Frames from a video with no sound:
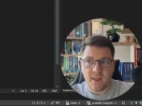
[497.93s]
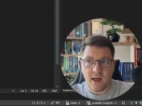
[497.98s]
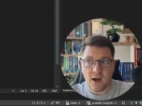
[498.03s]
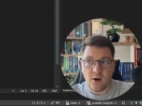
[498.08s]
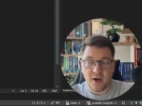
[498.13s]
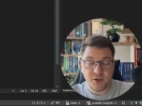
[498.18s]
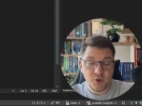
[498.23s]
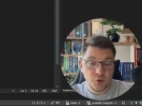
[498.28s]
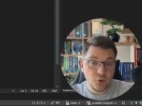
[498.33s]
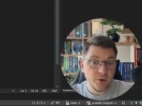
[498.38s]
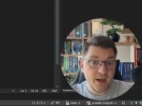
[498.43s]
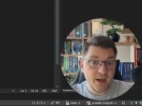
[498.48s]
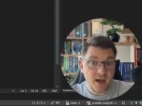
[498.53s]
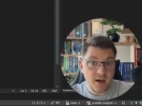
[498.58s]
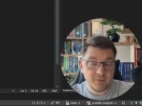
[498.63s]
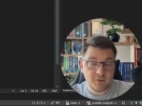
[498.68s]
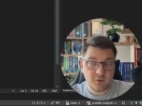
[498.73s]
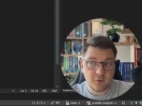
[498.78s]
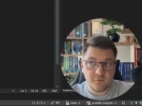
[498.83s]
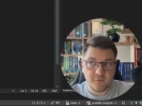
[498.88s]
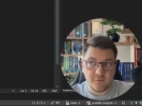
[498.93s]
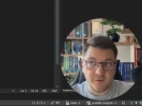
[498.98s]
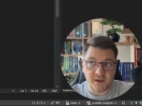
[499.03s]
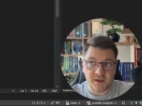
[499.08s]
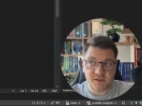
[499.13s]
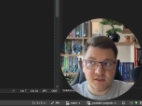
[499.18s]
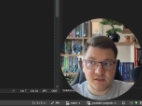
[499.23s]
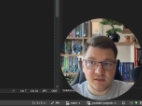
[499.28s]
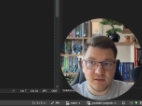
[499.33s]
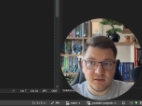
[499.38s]
Now I do have to
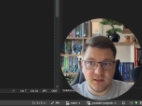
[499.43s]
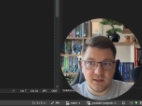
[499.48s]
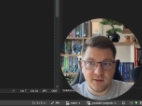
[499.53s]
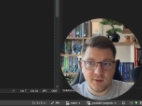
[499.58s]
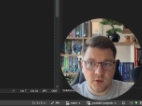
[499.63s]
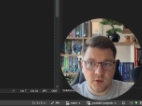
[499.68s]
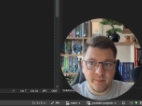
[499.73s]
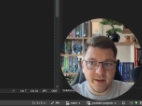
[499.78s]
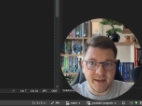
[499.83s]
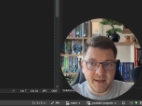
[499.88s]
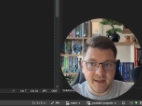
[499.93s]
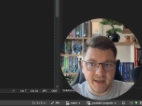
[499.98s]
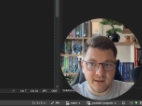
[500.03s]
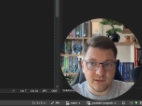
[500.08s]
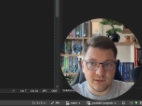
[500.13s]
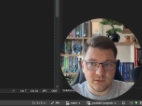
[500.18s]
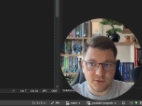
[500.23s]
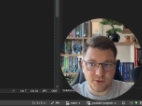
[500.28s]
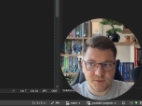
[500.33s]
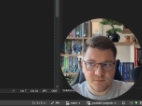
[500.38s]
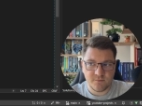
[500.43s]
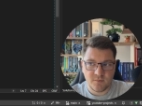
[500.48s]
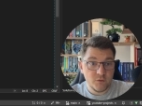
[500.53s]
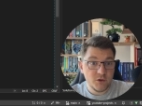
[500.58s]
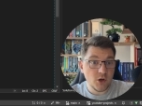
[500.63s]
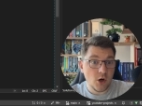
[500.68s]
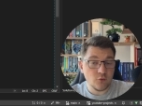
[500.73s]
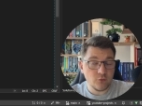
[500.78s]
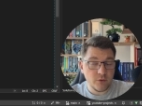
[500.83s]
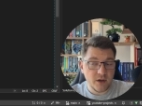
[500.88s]
fix the command handlers. We
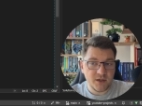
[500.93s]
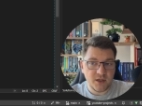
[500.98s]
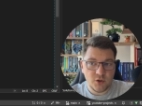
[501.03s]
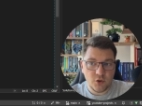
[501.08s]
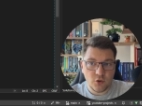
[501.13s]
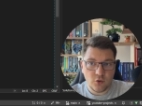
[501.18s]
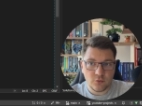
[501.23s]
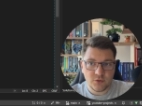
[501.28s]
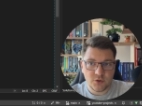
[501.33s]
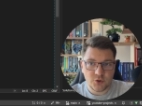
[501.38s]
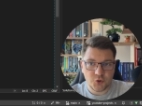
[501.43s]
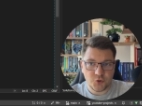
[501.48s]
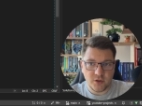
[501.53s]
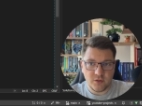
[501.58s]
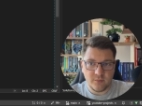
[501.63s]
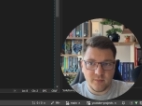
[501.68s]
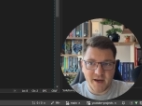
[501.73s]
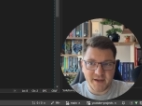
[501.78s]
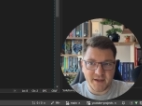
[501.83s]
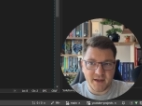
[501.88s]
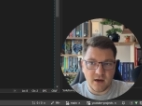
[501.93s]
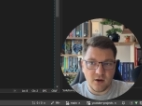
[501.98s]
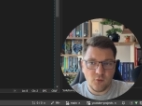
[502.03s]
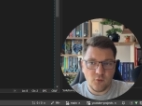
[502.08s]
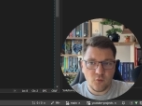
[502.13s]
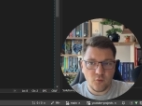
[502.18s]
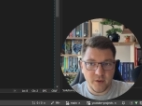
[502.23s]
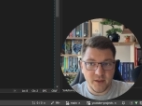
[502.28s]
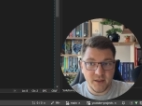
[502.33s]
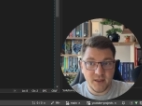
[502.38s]
already know the drill by now.
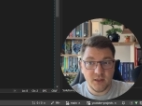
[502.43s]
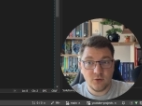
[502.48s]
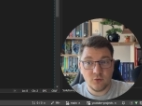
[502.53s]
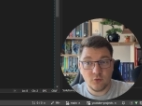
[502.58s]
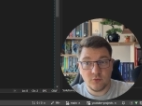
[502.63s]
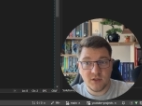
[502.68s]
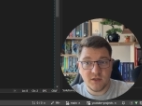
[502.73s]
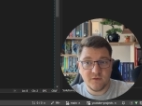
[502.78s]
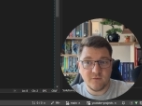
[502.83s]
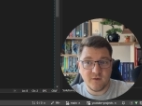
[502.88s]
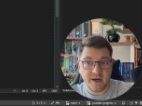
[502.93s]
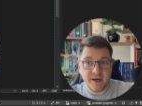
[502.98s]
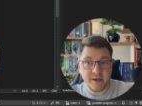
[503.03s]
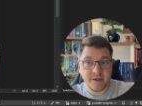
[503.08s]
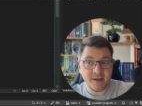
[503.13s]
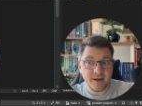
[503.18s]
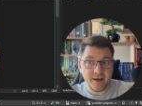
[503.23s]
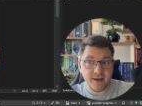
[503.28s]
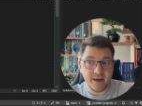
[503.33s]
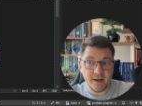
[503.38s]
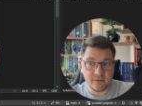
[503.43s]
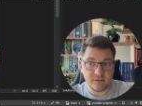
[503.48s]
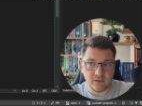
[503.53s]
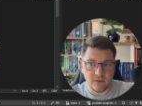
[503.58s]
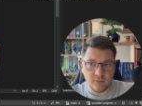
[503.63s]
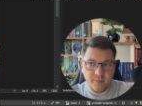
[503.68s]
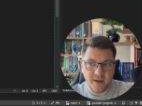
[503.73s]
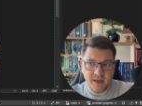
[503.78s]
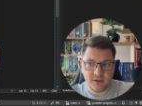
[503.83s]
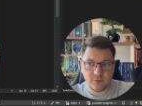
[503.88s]
We need to define a
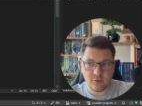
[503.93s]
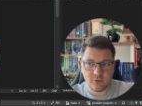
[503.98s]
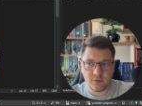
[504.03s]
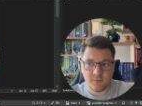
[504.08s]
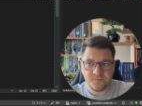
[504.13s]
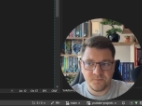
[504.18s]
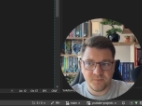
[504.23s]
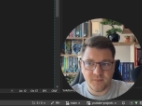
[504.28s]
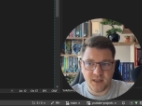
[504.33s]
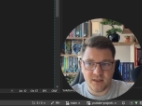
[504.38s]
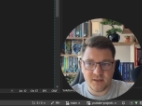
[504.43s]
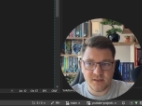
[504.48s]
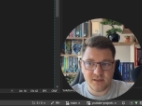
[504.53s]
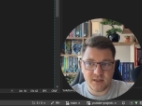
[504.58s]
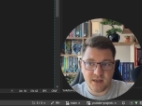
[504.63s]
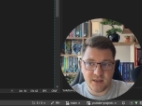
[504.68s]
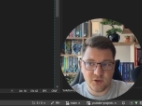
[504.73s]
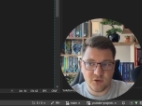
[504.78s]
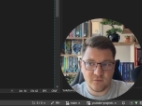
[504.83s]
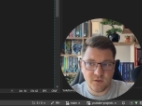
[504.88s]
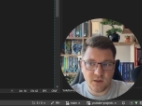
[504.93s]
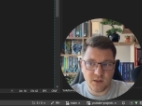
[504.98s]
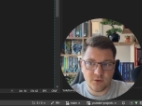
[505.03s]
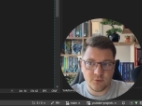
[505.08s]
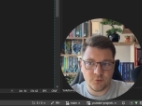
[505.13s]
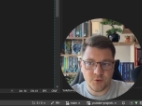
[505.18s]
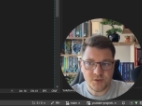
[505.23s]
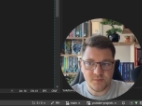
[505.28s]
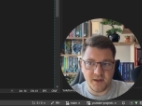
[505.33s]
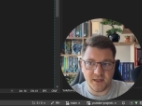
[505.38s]
handle method inside of our
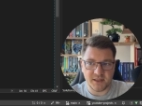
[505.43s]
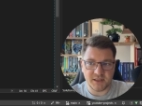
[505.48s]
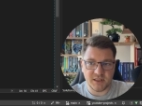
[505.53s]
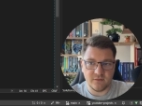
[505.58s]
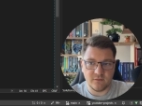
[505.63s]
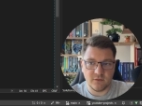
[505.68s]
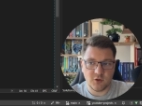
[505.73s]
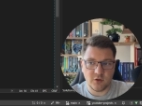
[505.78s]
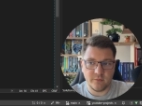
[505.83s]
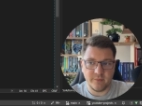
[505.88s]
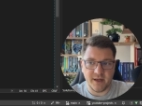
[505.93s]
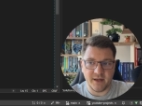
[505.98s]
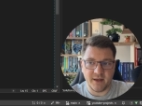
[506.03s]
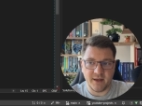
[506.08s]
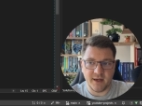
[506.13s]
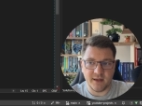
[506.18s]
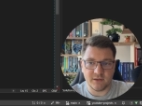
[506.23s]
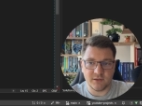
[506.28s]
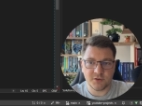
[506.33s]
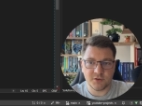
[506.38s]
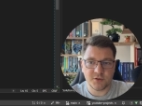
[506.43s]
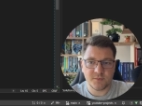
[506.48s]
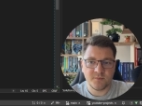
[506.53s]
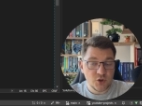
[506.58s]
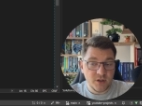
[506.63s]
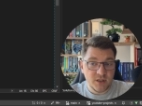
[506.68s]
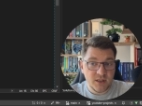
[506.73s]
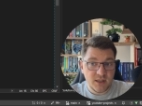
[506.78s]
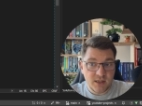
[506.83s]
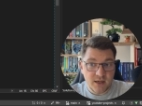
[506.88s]
respective command handler.
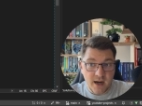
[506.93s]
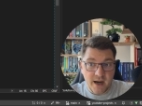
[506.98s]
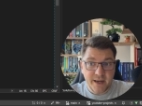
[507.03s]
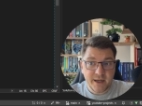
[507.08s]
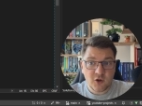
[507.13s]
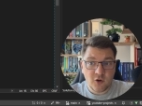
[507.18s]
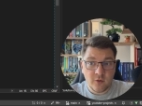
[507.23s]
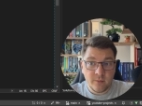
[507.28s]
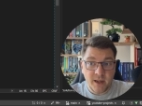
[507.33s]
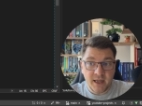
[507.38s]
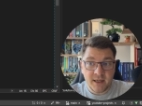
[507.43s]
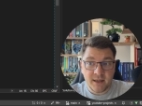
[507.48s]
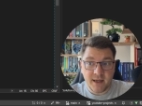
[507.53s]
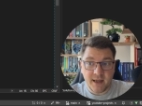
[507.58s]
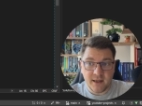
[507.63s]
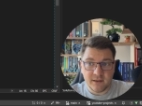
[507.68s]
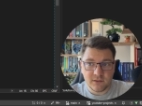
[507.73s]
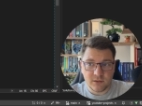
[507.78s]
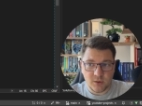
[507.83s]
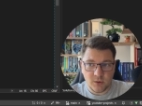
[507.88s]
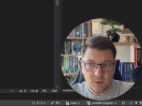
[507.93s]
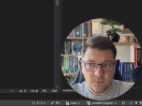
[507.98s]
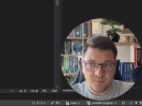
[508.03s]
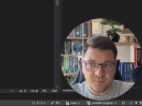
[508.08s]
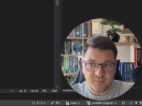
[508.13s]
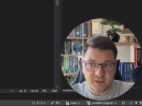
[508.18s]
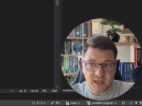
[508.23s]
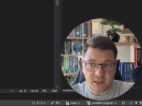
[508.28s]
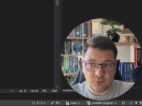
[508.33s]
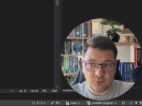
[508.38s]
So in the I command handler
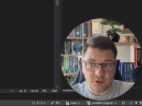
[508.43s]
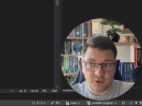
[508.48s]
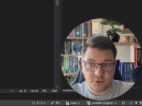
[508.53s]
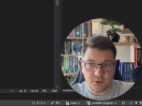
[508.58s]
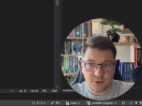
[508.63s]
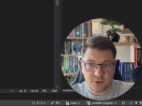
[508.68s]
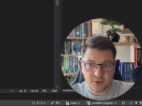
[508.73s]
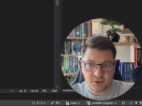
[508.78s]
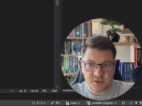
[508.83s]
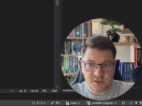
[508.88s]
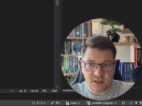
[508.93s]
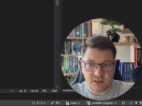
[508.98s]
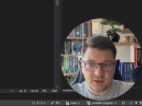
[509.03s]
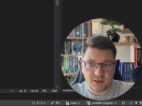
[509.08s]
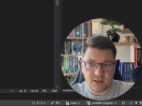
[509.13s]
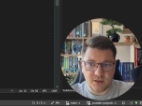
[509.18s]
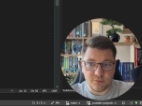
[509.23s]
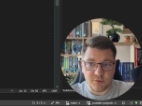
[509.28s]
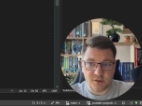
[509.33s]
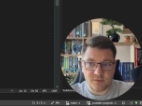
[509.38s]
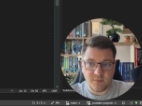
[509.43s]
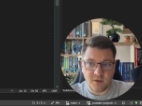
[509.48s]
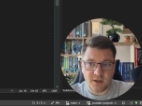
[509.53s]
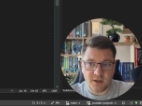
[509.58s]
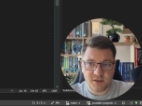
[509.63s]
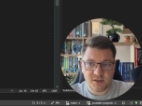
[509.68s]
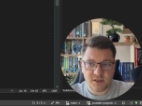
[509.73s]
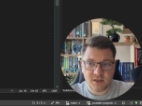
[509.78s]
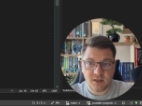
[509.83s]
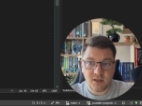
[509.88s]
that returns at the
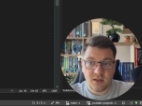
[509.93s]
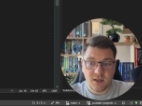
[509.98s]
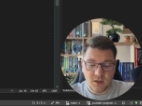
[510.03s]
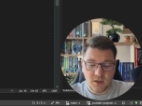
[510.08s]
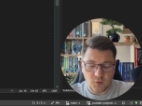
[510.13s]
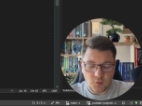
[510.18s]
response,